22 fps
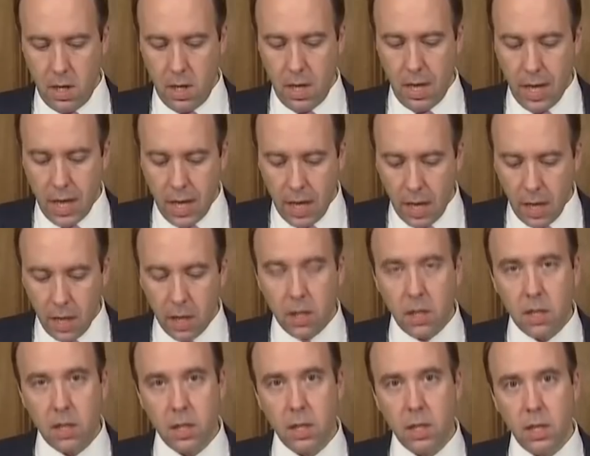Here
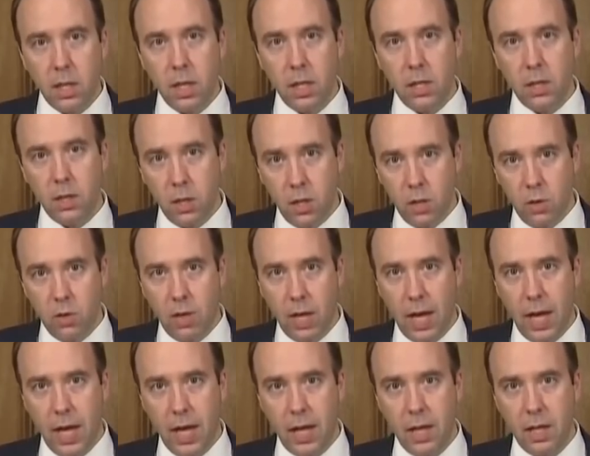in the
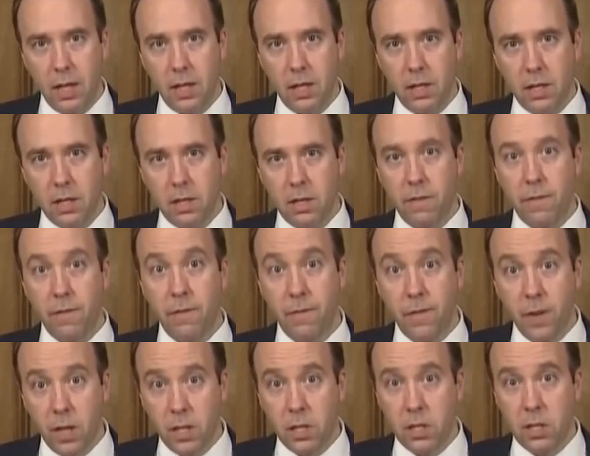UK, the
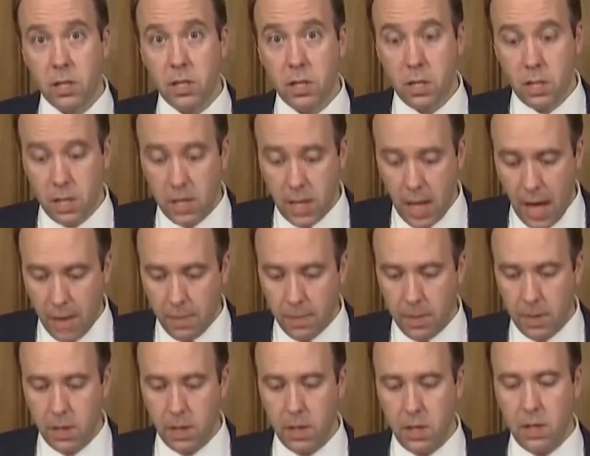first
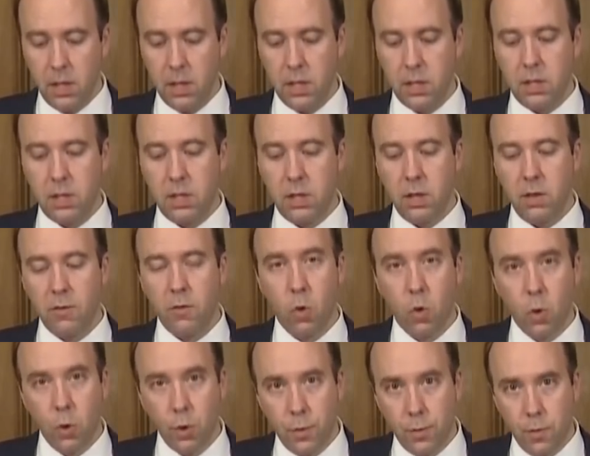step of
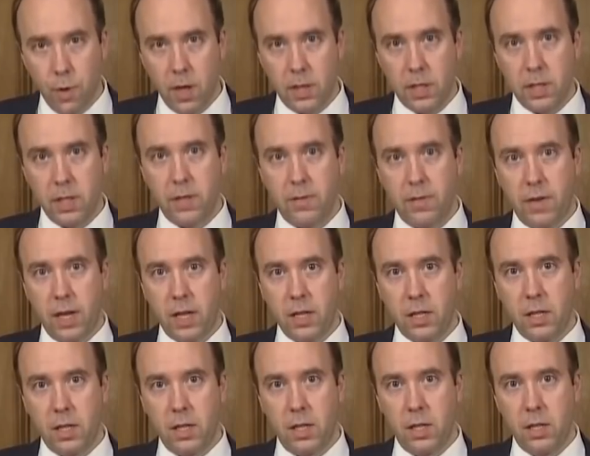authorising a
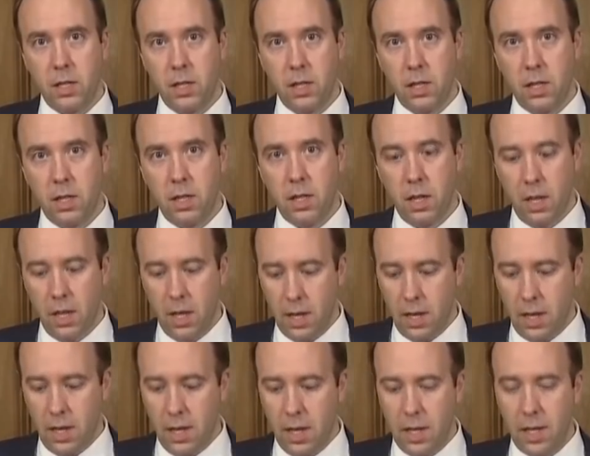vaccine
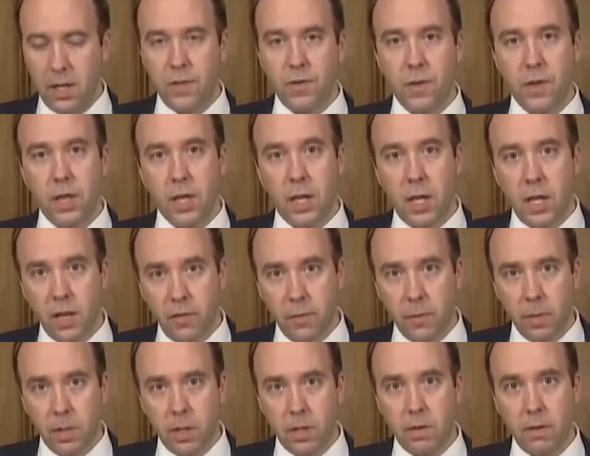is for the
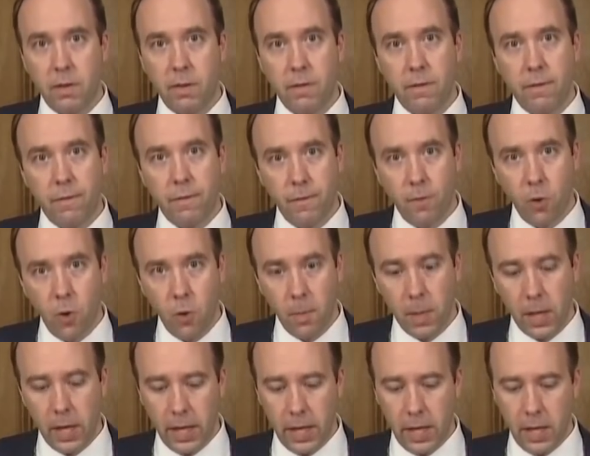government
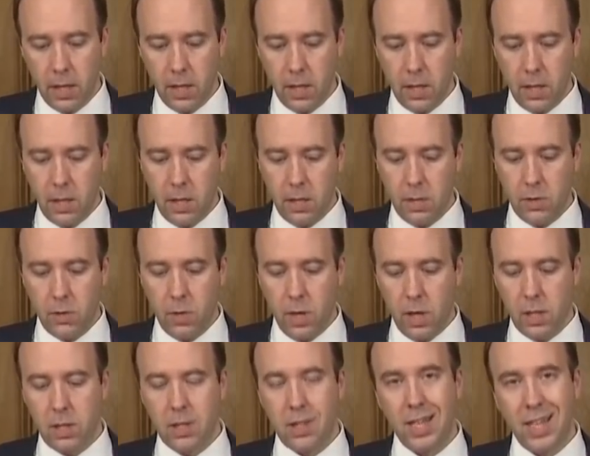formally to
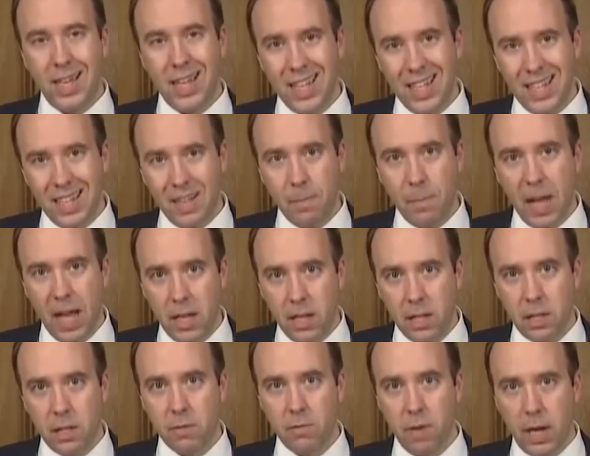ask the
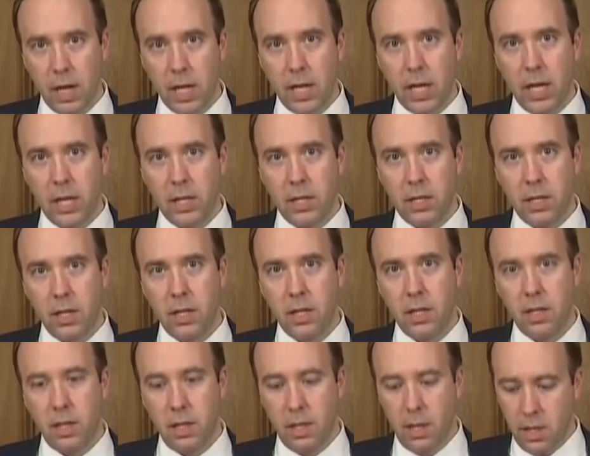independent
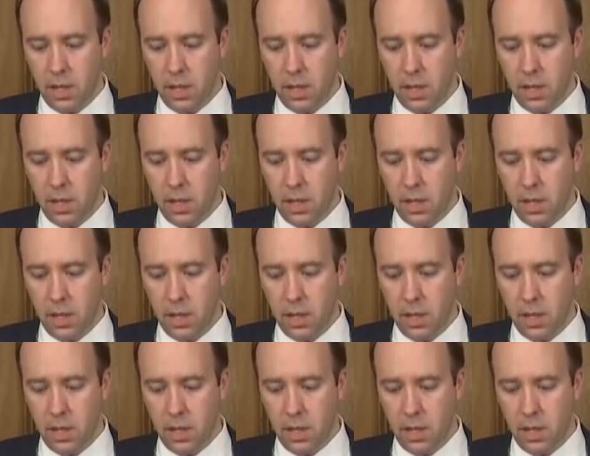regulator